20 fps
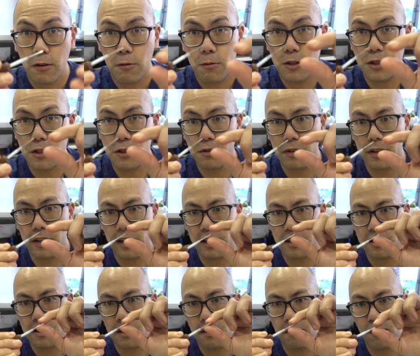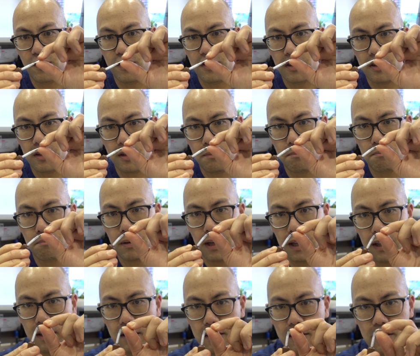which you can actually physically
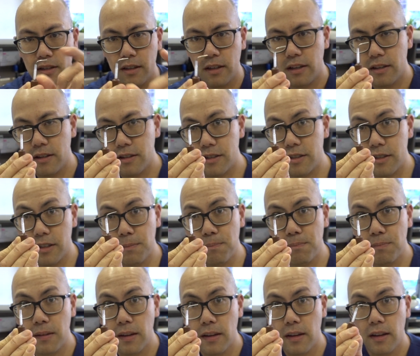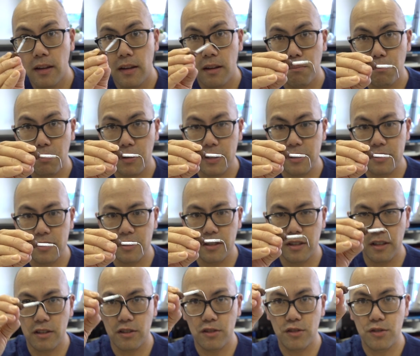bend the tip, place
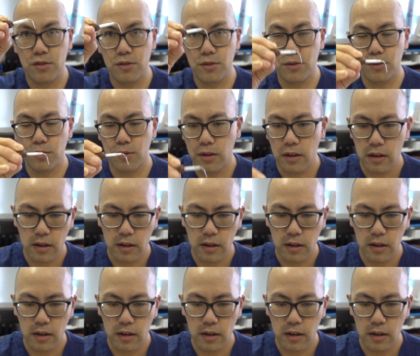it into